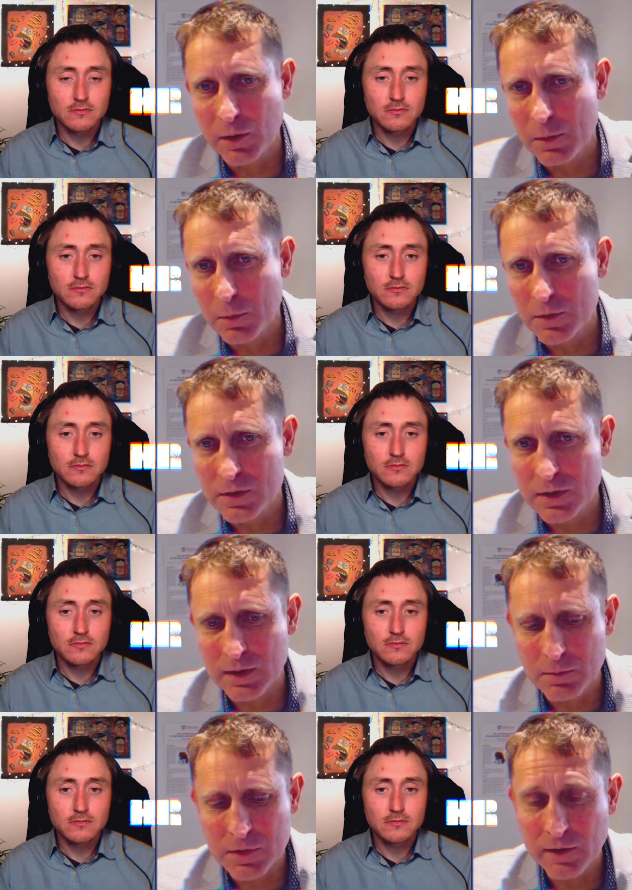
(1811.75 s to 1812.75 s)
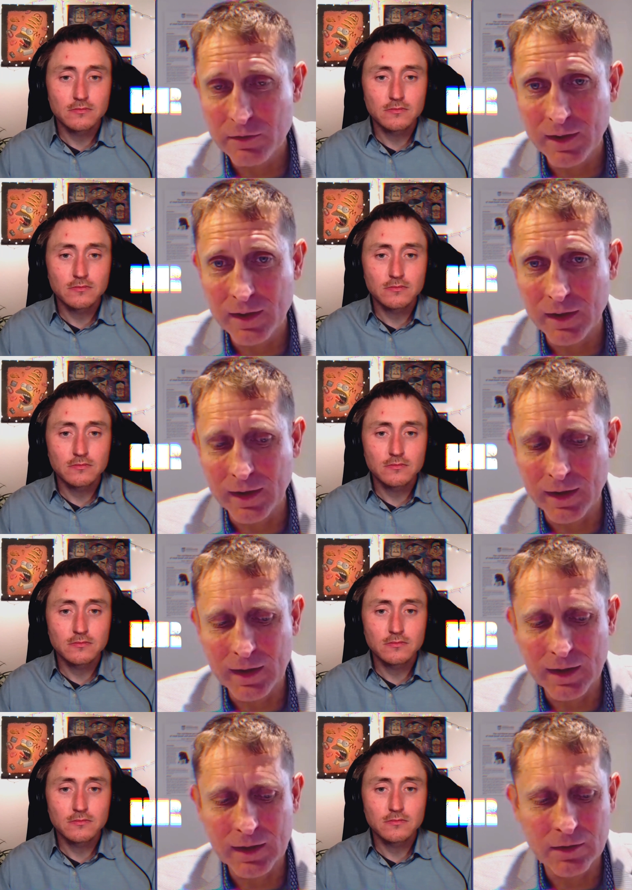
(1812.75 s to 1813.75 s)
Speaker 1: animals um, safely
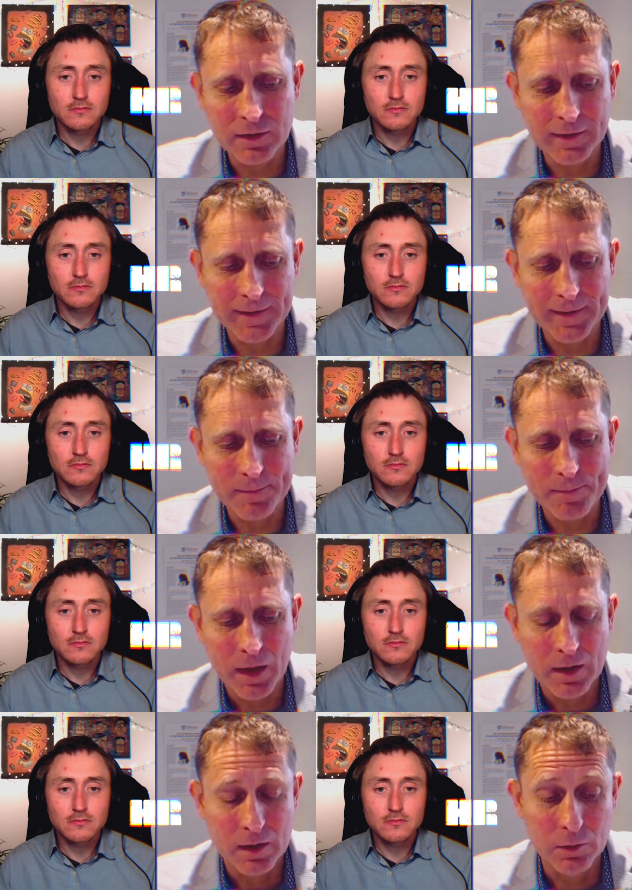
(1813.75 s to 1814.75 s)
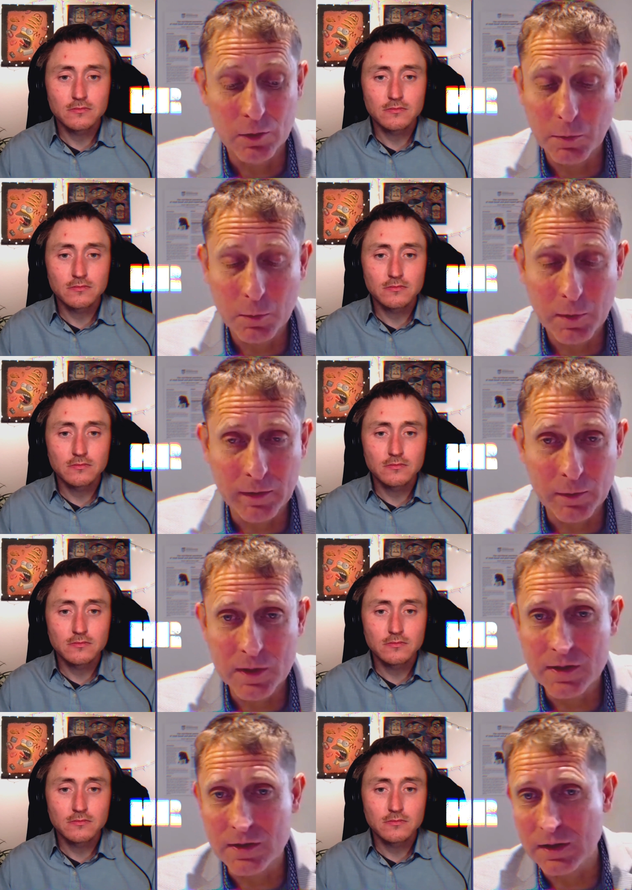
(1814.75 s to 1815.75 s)
and um, learn more about the
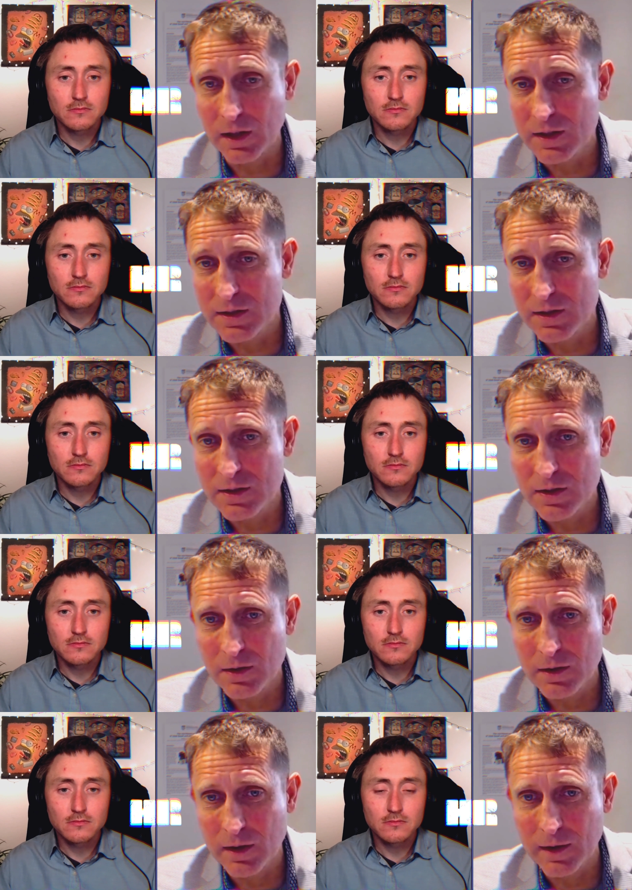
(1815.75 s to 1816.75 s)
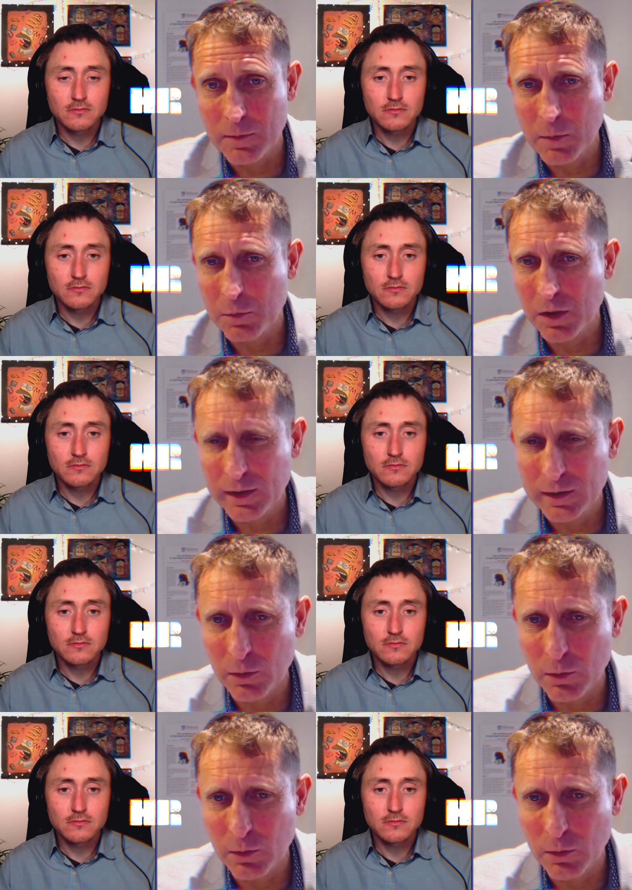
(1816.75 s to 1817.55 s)
recent studies in this area, um, I'm collecting